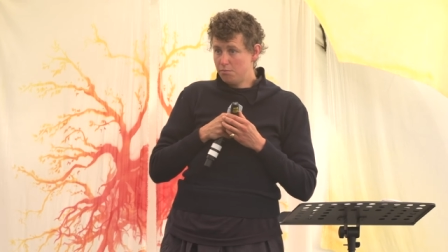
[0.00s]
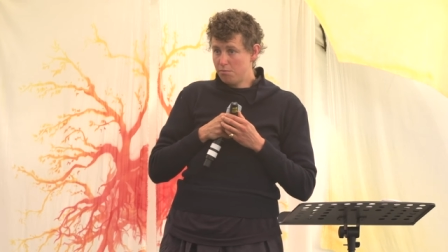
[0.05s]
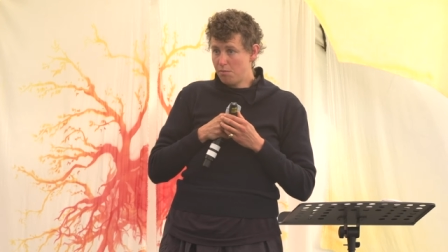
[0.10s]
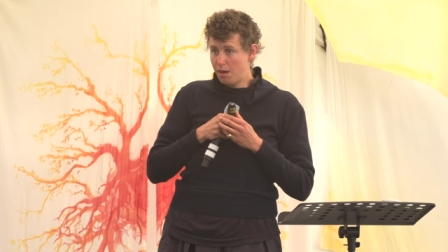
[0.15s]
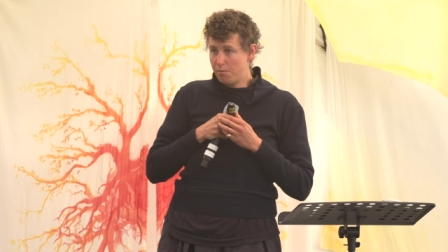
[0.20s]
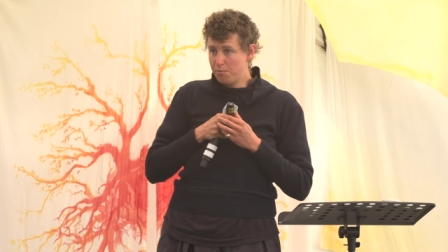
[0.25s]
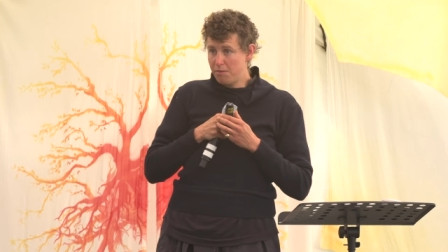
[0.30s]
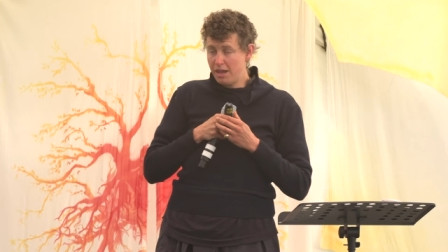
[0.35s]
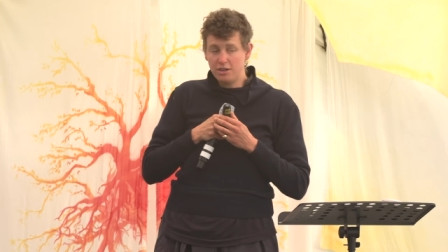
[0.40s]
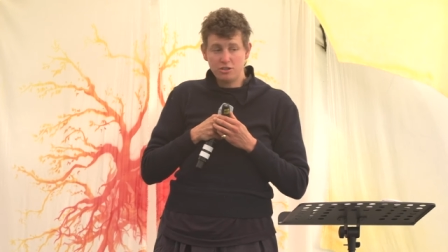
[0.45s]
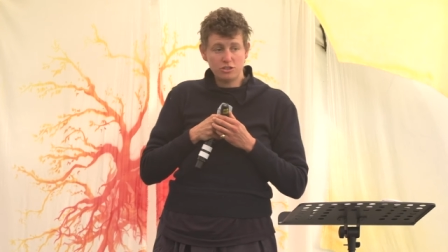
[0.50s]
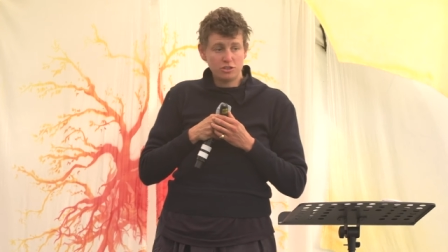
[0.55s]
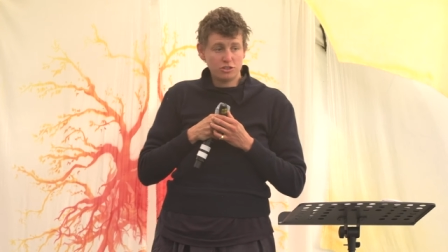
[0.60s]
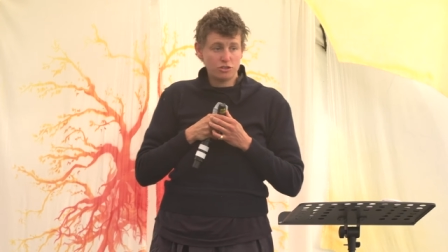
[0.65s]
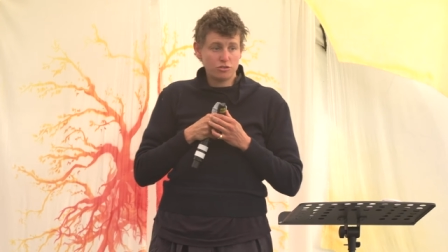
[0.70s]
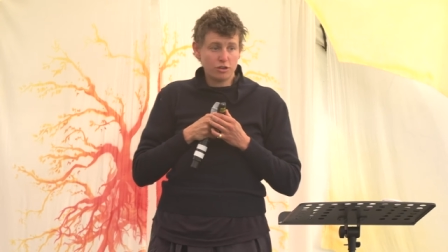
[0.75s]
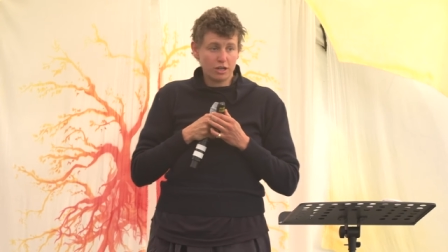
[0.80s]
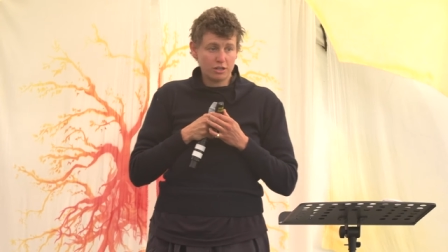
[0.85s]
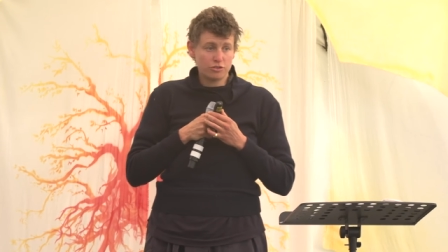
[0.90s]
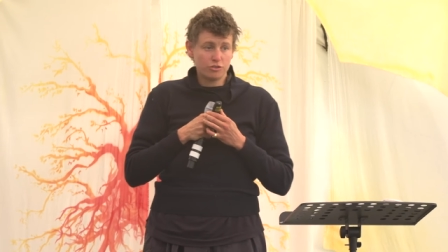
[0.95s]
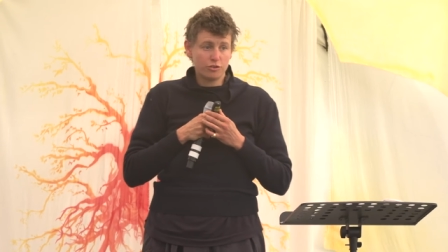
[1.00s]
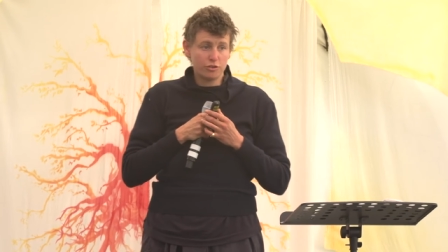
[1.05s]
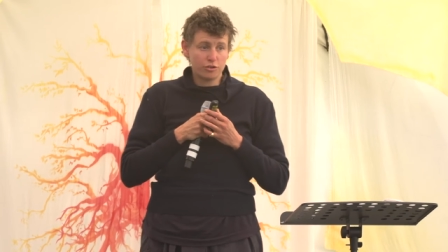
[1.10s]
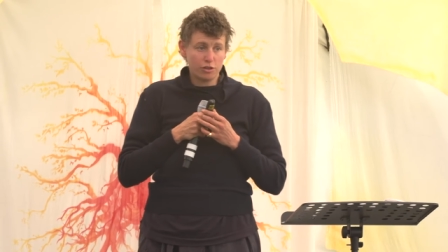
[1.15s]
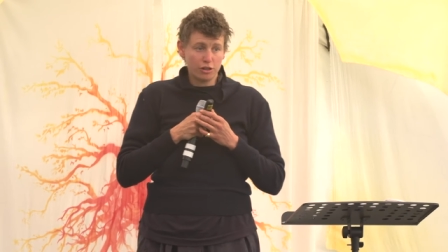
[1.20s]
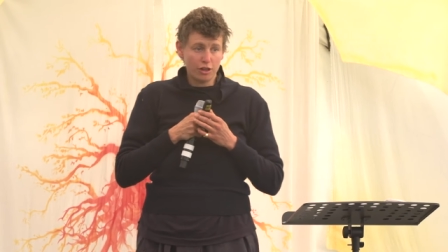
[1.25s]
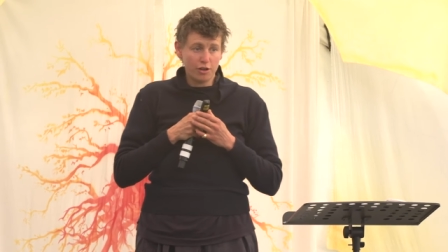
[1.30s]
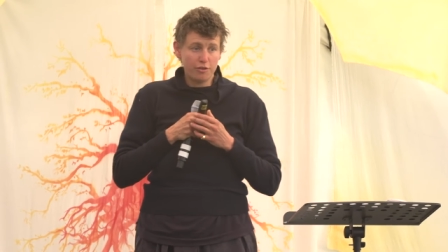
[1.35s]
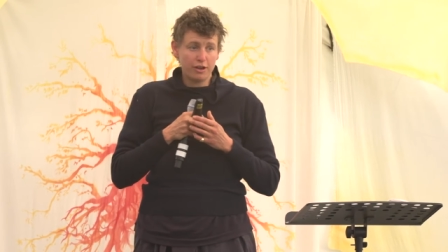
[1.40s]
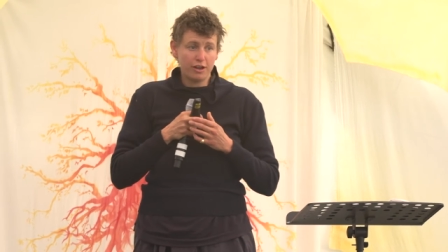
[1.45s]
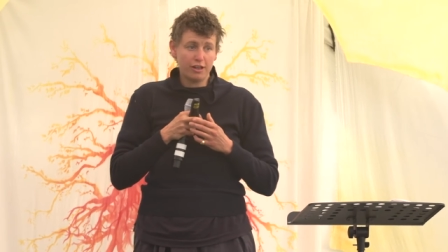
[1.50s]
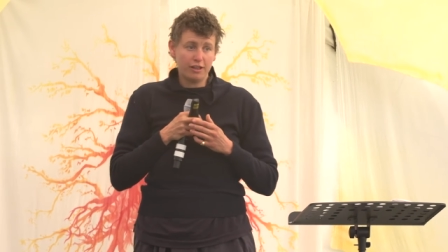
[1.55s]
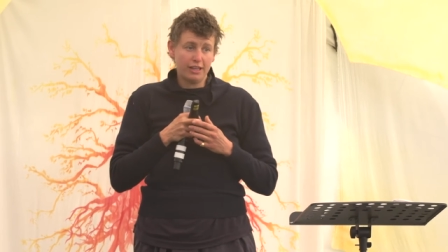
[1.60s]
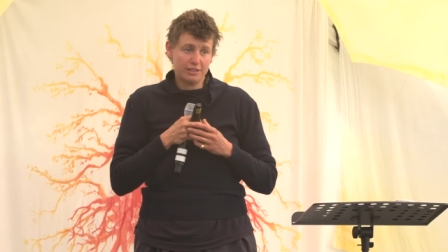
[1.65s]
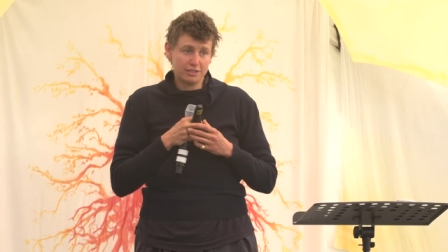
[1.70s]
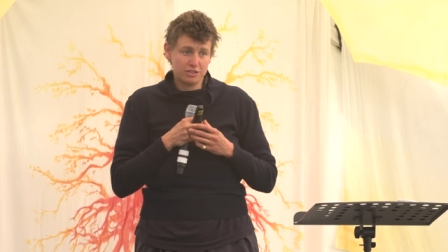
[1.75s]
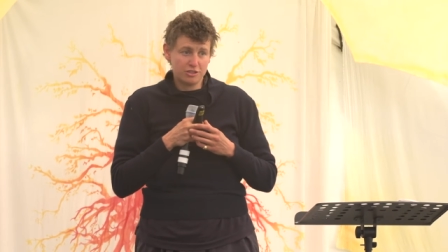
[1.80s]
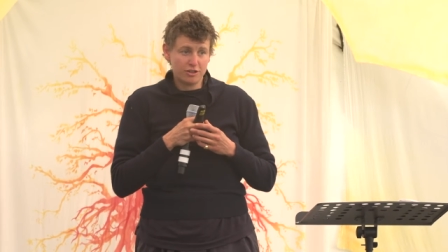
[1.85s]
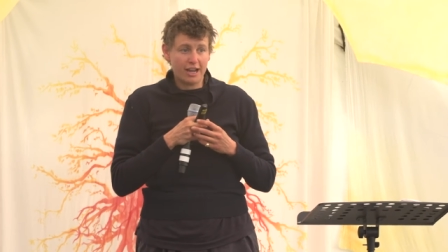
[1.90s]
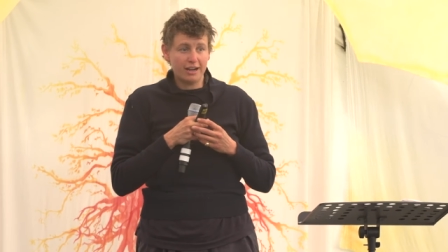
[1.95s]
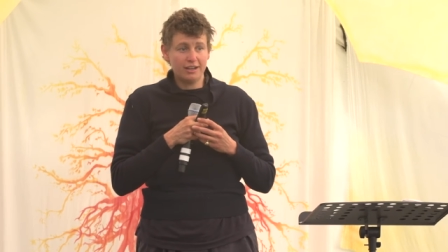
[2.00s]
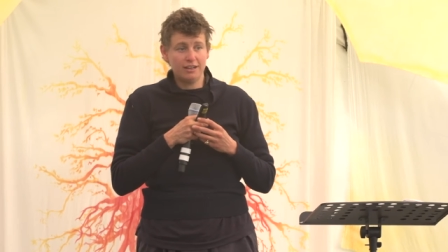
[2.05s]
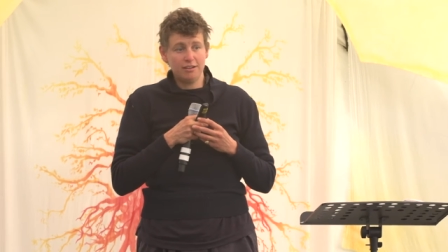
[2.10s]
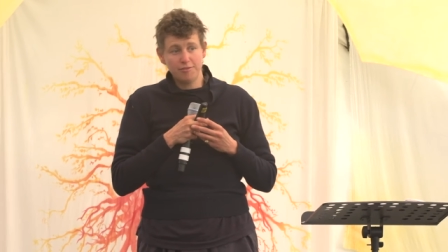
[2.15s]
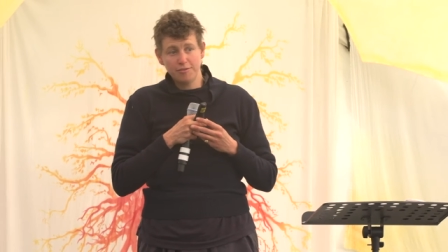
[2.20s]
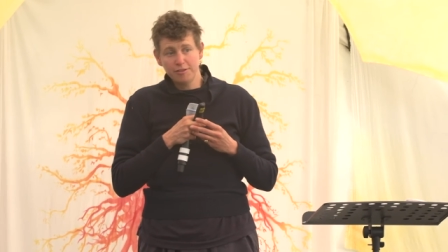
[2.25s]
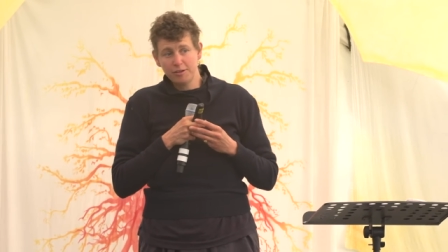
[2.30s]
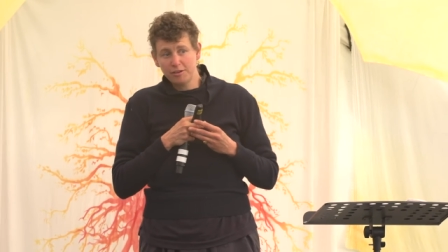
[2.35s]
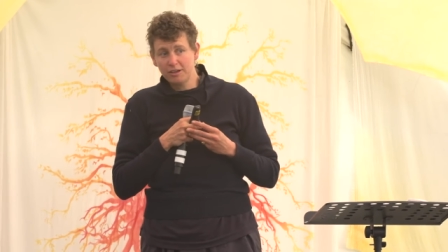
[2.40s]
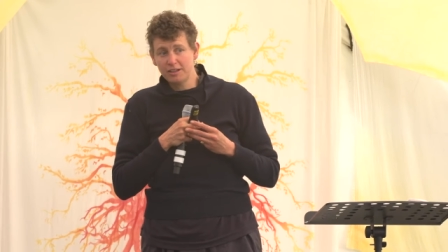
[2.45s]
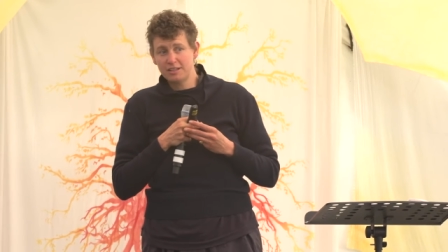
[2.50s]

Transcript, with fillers: a major structural colonial extractive